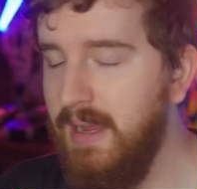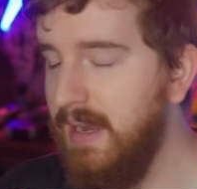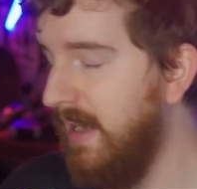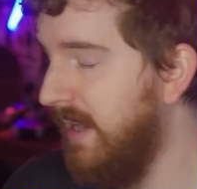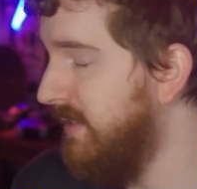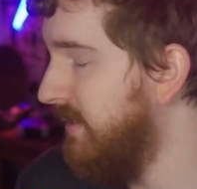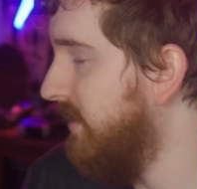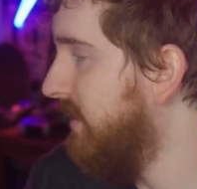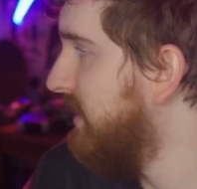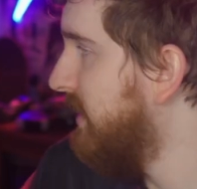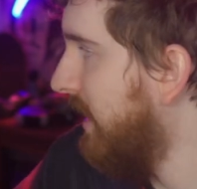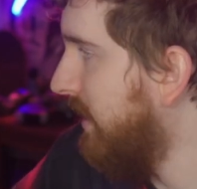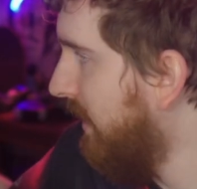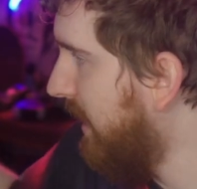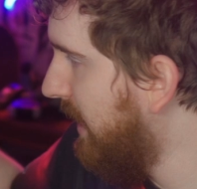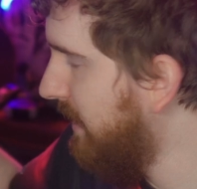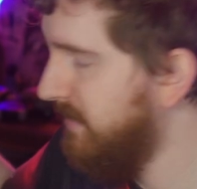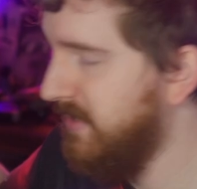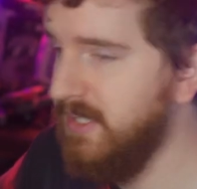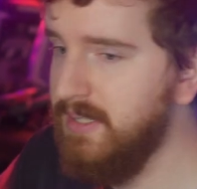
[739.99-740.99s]
And as you can tell,
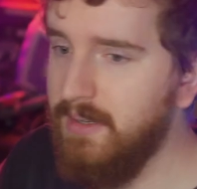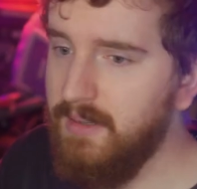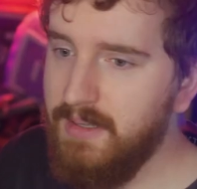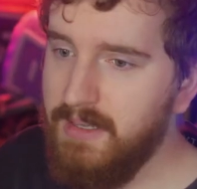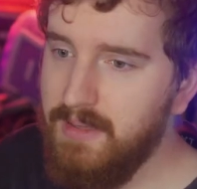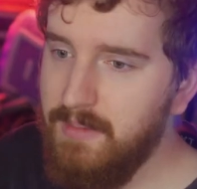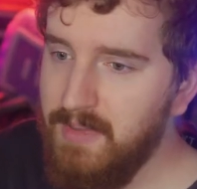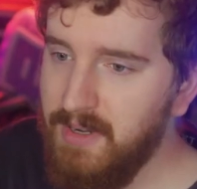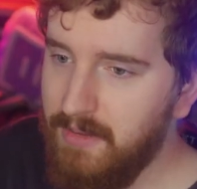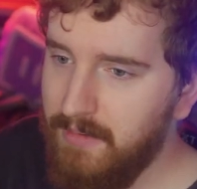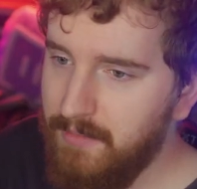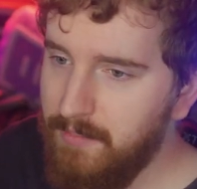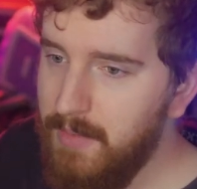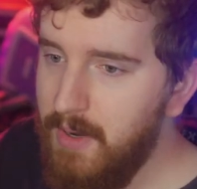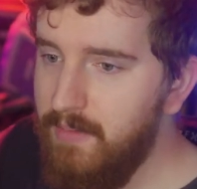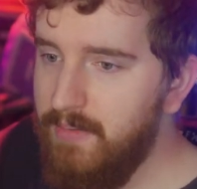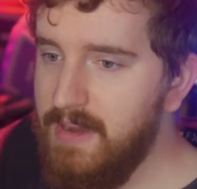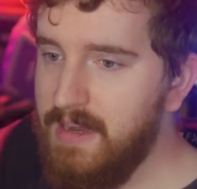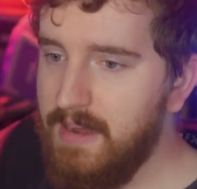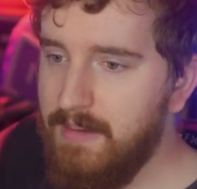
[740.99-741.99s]
I'm still in the middle of
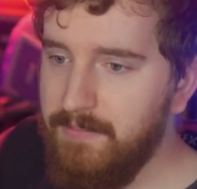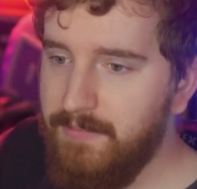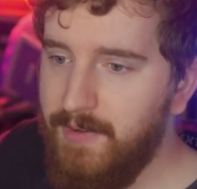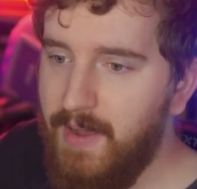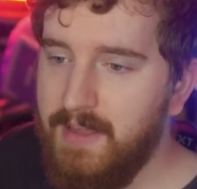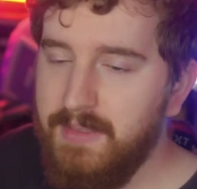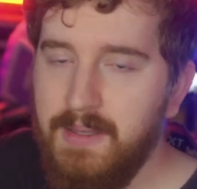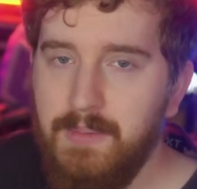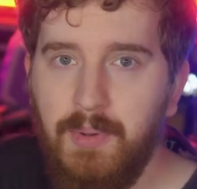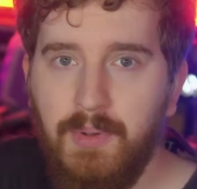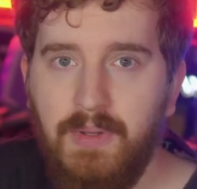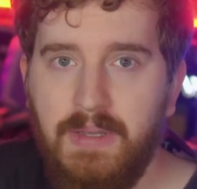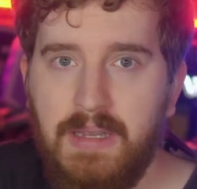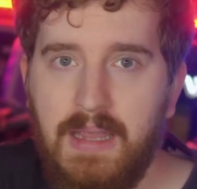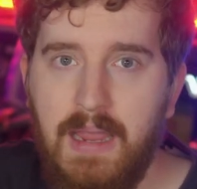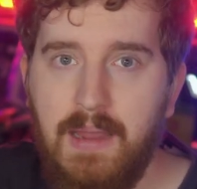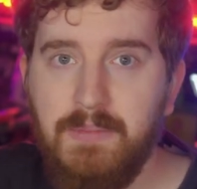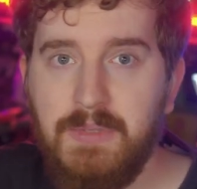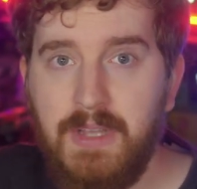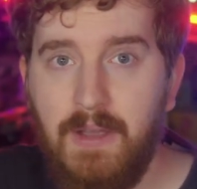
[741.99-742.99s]
moving. I'm finally pulling
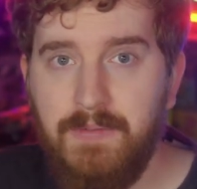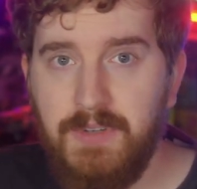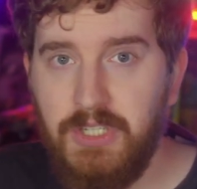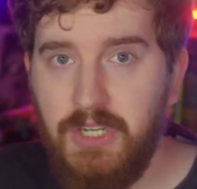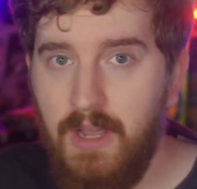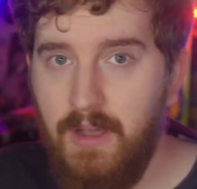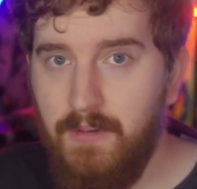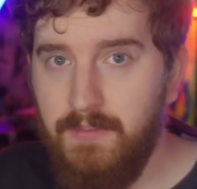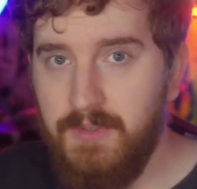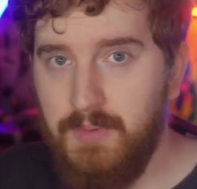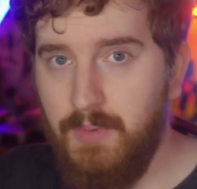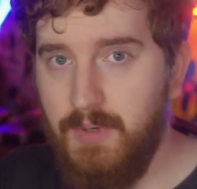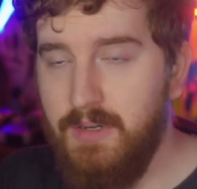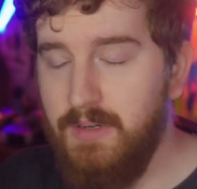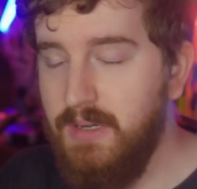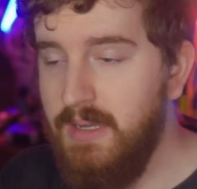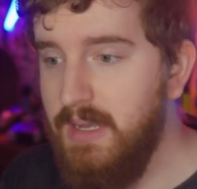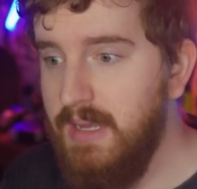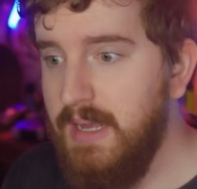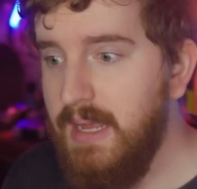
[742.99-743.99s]
games off of shelves
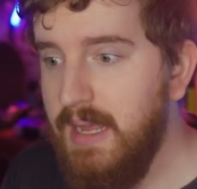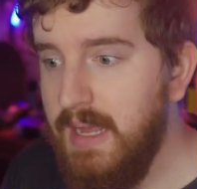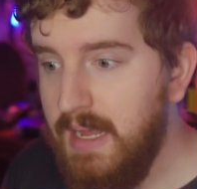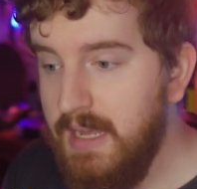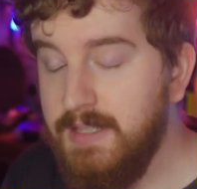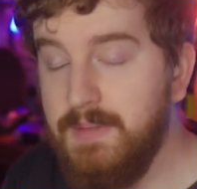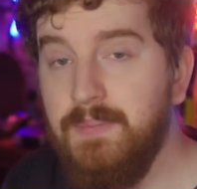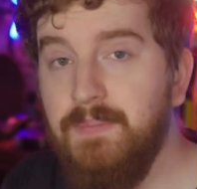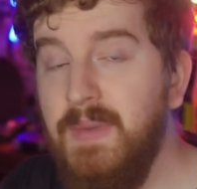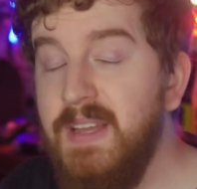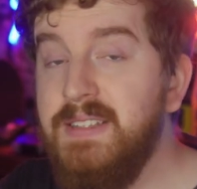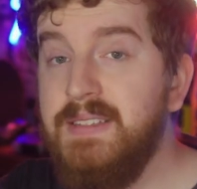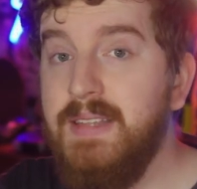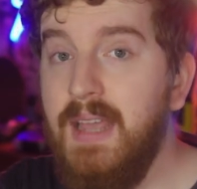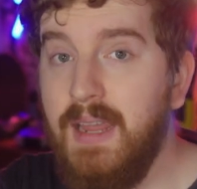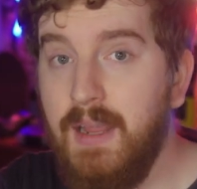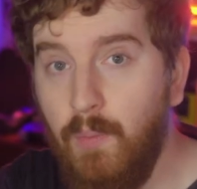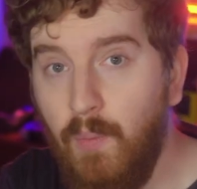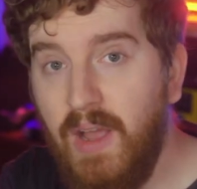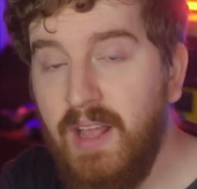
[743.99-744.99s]
where it's, it's
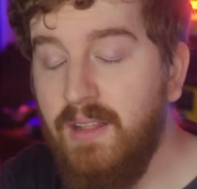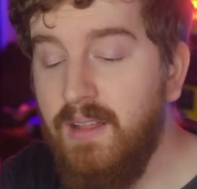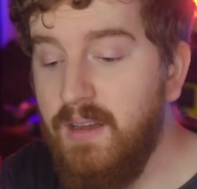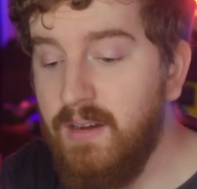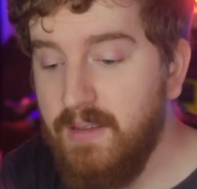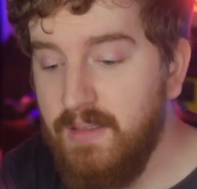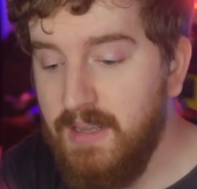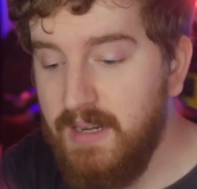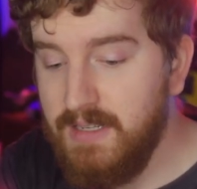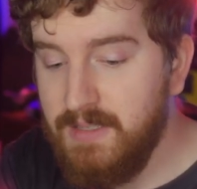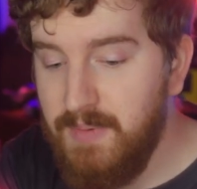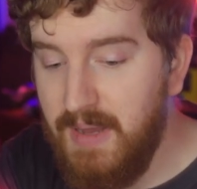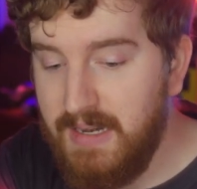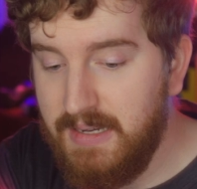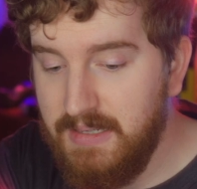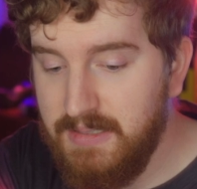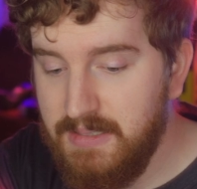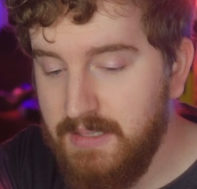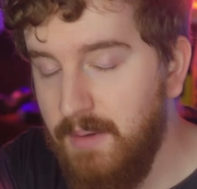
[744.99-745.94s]
taken way longer than expected.